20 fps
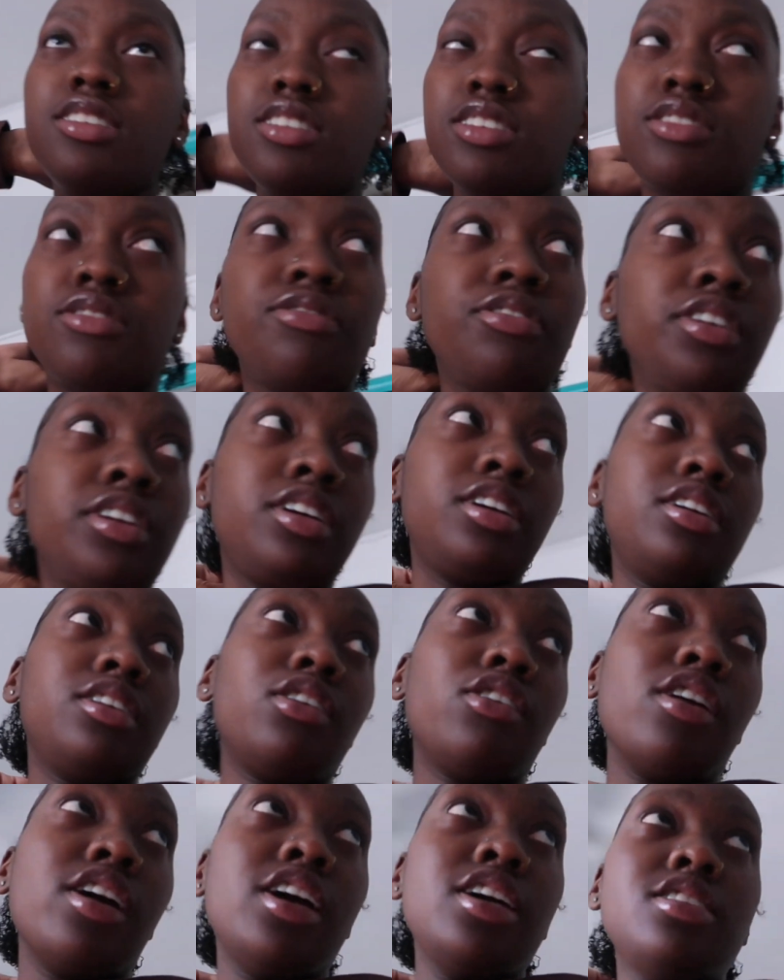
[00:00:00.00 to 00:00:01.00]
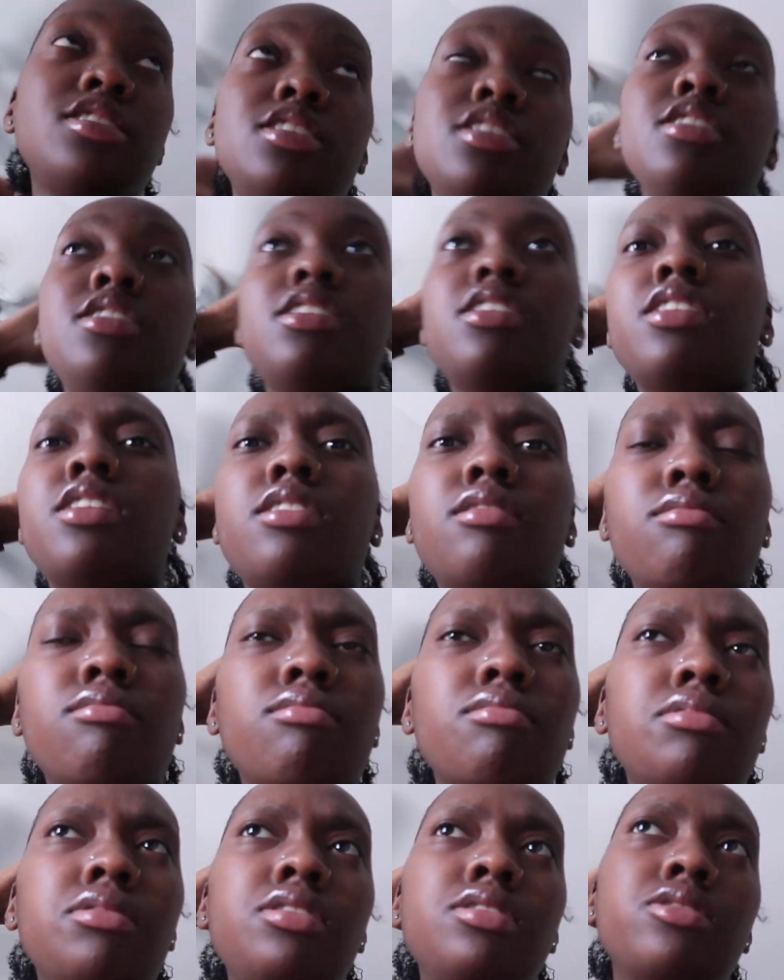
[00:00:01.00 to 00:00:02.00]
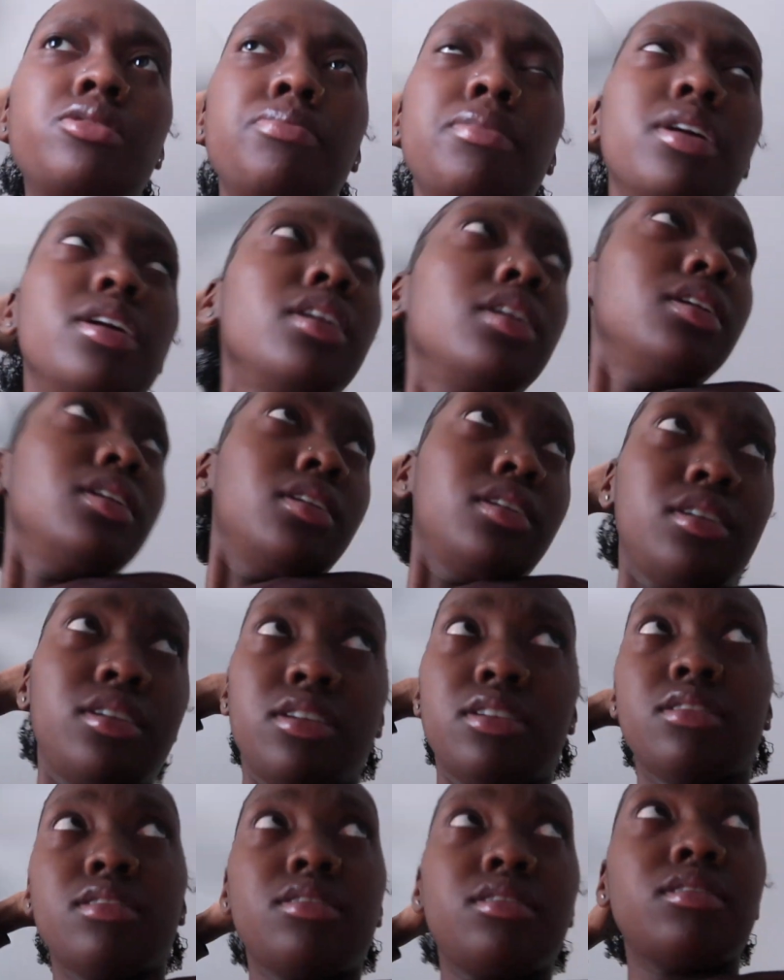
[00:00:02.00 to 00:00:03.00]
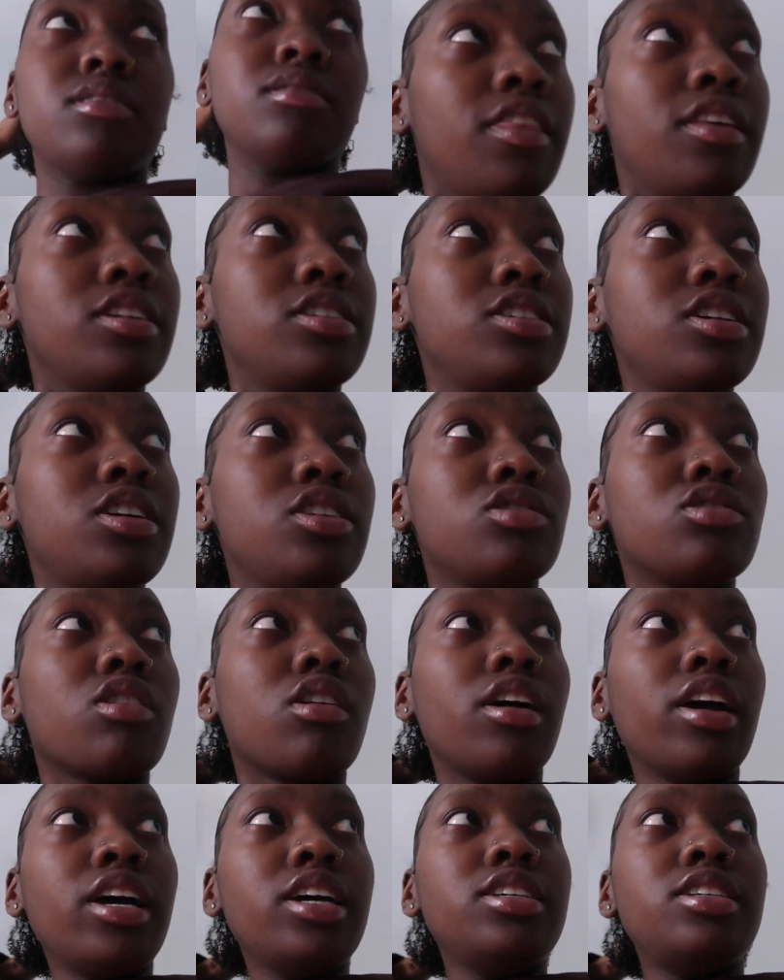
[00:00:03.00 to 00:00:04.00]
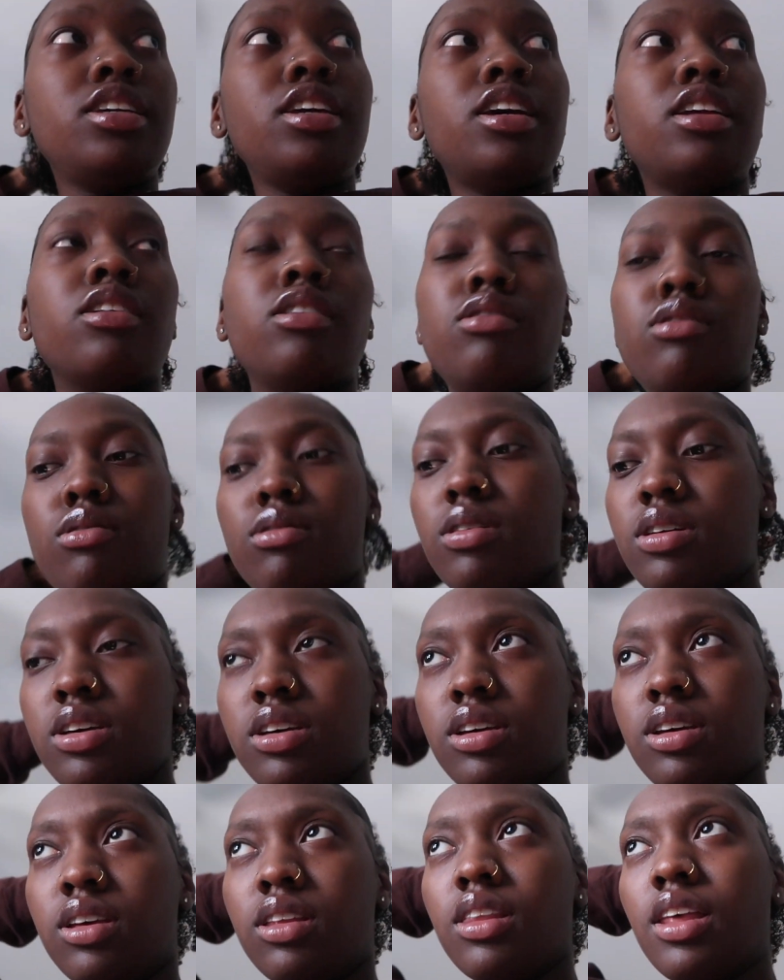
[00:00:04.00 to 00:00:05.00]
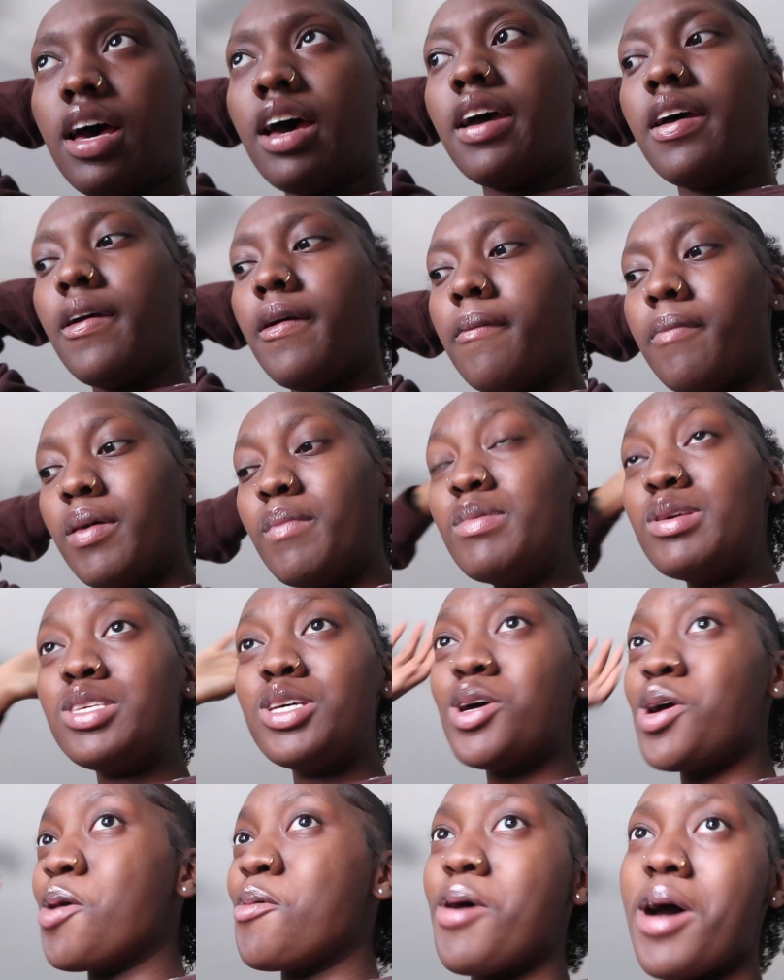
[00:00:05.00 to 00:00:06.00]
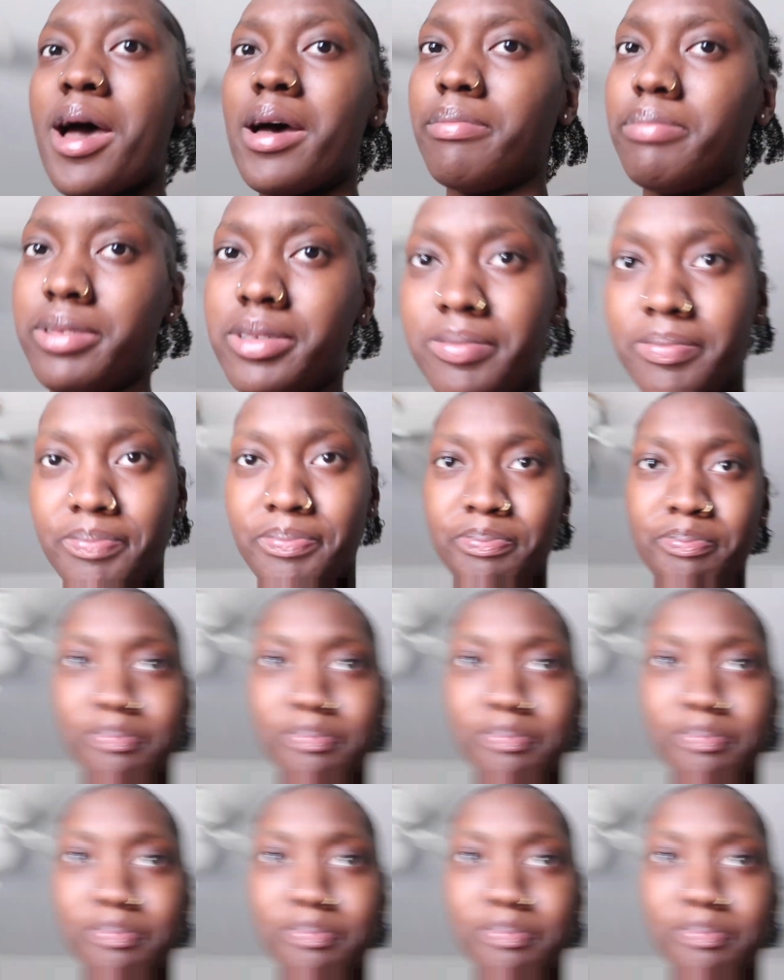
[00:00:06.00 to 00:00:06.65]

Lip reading: is freaking crazy, and what is on my head? This shit is crazy and annoying. Like, let me tell y'all what happened.